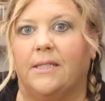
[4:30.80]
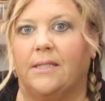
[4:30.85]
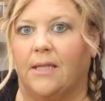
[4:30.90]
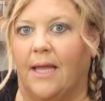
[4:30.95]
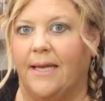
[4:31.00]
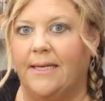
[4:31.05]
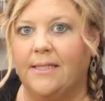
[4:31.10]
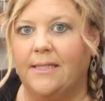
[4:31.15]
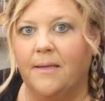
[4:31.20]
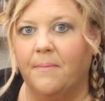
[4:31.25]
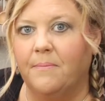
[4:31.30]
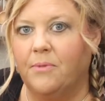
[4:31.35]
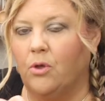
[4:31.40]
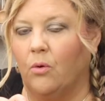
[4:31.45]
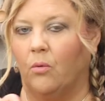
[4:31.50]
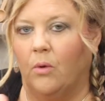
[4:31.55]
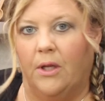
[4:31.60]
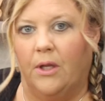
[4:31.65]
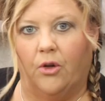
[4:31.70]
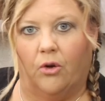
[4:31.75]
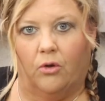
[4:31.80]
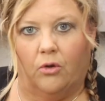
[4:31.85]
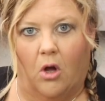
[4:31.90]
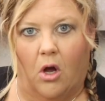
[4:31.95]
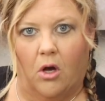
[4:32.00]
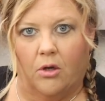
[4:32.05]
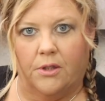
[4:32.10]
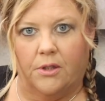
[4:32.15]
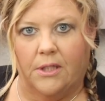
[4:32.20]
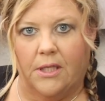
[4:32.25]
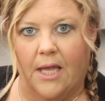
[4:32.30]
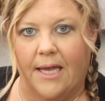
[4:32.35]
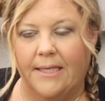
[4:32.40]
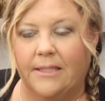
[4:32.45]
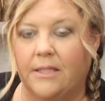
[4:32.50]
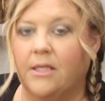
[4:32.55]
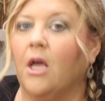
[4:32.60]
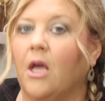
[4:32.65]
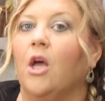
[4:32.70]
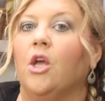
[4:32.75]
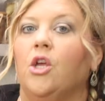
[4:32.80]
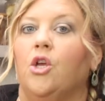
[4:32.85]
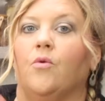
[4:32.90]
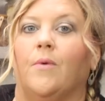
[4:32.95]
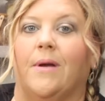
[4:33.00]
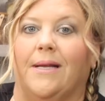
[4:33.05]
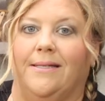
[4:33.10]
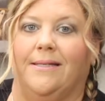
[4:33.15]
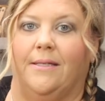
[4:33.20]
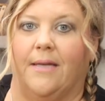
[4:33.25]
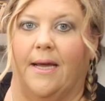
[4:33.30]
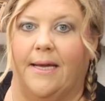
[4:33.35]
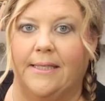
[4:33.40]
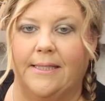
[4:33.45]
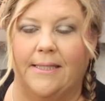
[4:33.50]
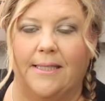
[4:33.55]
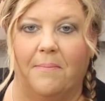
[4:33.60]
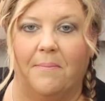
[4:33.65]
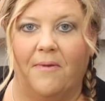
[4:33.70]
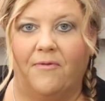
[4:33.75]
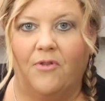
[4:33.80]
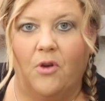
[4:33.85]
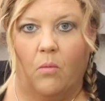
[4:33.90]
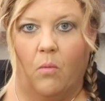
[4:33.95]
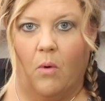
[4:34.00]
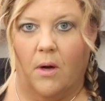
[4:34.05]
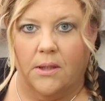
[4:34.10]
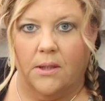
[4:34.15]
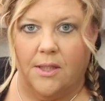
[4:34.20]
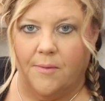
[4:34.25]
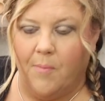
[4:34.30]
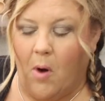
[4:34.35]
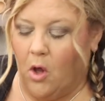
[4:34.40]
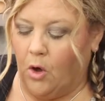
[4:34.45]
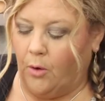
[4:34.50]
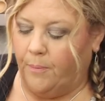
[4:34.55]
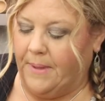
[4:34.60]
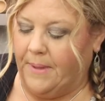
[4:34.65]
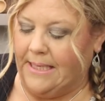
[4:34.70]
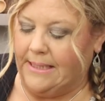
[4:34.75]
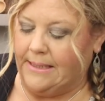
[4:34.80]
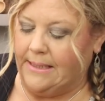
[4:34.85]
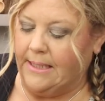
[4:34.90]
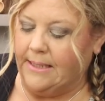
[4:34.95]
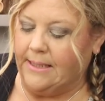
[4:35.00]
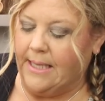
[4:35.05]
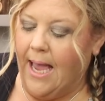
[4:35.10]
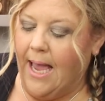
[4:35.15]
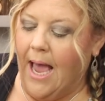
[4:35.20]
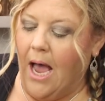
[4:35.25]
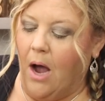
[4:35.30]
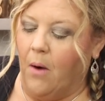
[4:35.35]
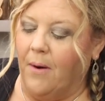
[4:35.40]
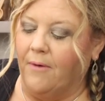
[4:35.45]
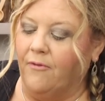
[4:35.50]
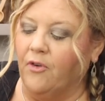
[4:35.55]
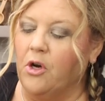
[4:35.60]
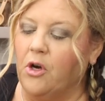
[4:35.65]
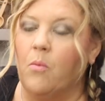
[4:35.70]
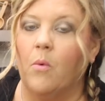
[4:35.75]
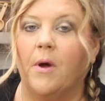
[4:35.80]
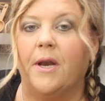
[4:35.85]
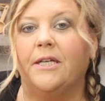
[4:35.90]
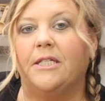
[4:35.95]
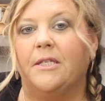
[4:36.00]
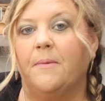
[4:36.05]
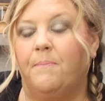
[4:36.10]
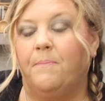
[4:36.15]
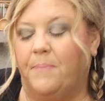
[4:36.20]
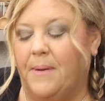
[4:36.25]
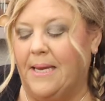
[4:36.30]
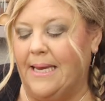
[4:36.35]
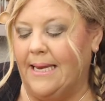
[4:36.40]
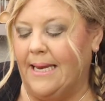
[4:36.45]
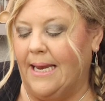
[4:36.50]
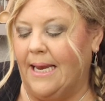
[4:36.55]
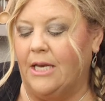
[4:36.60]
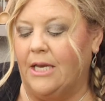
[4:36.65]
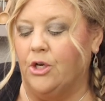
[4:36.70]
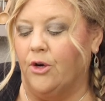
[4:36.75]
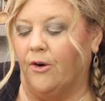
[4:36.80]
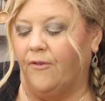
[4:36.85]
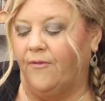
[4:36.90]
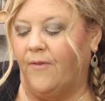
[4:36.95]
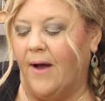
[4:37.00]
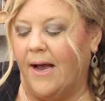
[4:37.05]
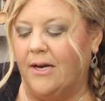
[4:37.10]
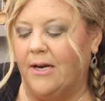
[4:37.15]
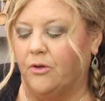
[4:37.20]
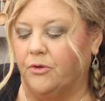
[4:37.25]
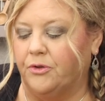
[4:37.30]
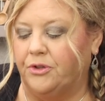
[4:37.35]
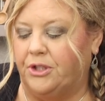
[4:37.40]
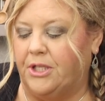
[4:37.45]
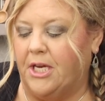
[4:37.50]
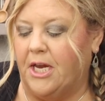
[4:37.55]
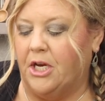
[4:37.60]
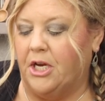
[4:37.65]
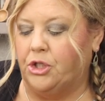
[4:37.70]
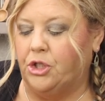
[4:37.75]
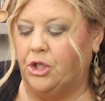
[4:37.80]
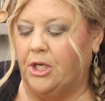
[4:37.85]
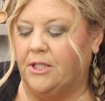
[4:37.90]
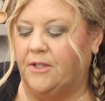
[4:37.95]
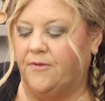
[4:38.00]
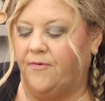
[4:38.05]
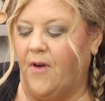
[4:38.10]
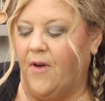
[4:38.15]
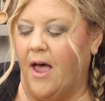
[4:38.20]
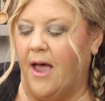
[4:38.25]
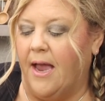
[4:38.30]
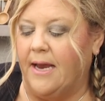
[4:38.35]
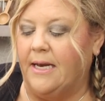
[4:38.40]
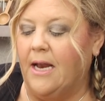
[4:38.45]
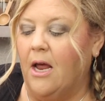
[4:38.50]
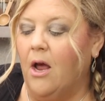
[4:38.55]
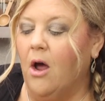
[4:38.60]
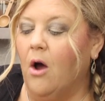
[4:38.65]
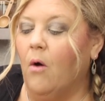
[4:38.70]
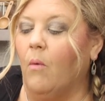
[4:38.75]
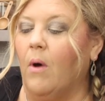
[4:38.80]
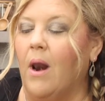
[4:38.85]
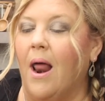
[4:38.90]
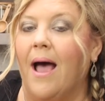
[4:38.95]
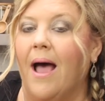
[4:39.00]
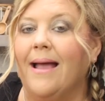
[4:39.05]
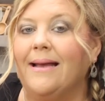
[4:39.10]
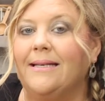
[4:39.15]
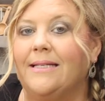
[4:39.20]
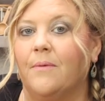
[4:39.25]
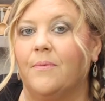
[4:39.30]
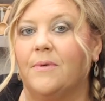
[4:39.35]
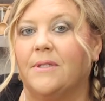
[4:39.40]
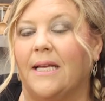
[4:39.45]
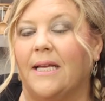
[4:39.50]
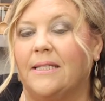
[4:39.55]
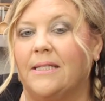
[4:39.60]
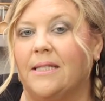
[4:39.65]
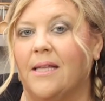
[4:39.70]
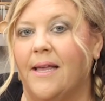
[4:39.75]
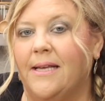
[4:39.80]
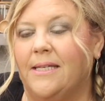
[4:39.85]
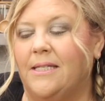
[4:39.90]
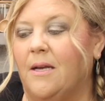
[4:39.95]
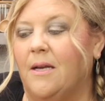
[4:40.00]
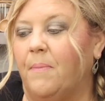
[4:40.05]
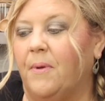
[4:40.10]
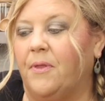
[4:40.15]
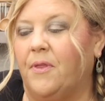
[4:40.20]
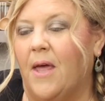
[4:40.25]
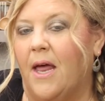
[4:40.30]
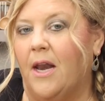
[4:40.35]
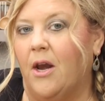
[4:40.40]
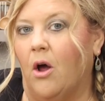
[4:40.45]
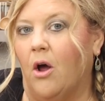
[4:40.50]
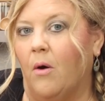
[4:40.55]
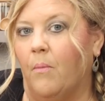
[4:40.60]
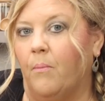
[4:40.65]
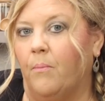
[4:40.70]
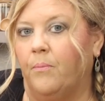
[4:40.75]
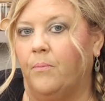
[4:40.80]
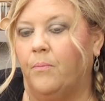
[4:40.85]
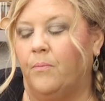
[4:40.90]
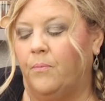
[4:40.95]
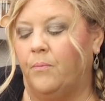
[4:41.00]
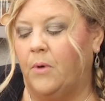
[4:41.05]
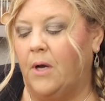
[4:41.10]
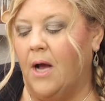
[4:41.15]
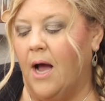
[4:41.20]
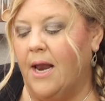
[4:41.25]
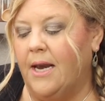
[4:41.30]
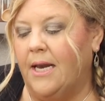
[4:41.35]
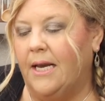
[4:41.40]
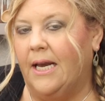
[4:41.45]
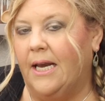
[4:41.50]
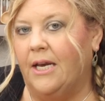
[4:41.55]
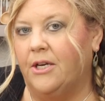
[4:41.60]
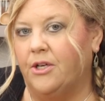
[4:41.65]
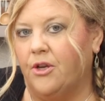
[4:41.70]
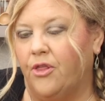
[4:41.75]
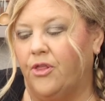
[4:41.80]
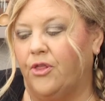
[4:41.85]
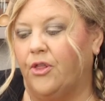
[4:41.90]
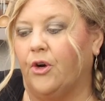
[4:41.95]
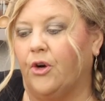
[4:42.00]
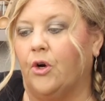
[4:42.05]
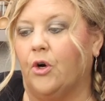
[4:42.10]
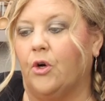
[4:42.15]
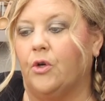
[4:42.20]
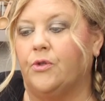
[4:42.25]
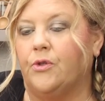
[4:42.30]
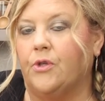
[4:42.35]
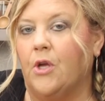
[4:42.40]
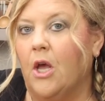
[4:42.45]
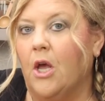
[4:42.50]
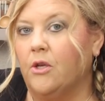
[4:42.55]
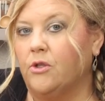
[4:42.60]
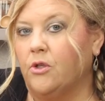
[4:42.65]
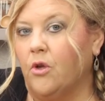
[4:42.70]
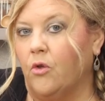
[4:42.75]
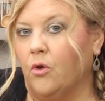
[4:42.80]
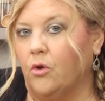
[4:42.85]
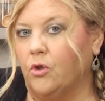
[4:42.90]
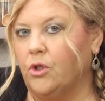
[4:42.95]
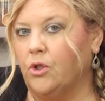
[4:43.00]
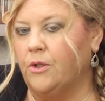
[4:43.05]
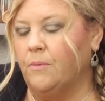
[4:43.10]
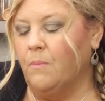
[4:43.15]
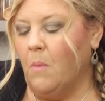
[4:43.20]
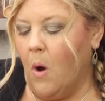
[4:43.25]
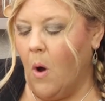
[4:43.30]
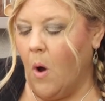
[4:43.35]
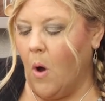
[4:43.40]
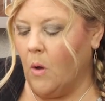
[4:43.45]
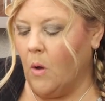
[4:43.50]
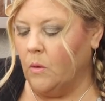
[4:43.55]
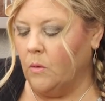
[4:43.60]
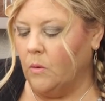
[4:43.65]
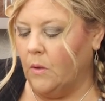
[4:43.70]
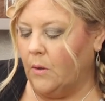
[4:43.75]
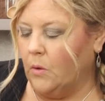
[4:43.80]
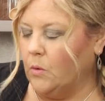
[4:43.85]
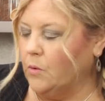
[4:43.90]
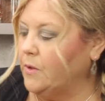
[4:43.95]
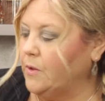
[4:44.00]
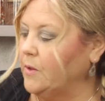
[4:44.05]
slice them so they're long slice, you can dice them if you want smaller pieces. However you want it to be in your final dish is fine. What I did was I sliced it, but then cut it into thirds. So they're small little